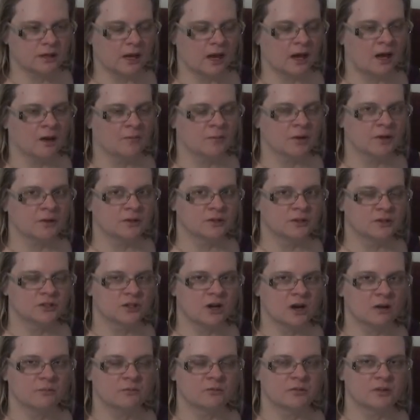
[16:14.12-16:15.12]
um, at the
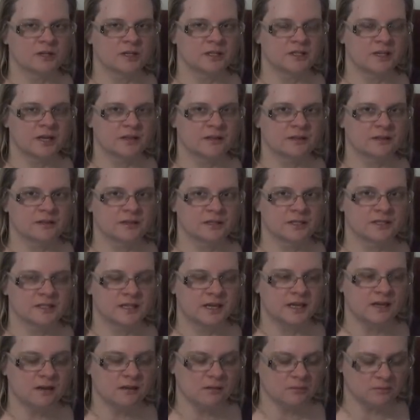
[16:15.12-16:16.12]
time of their death to
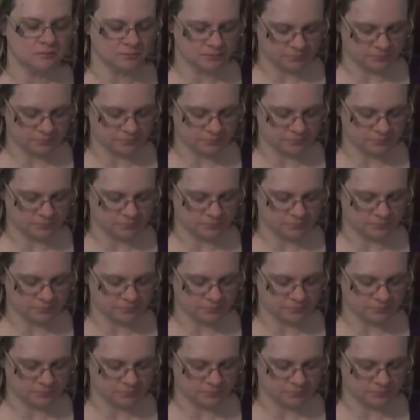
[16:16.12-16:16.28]
sing.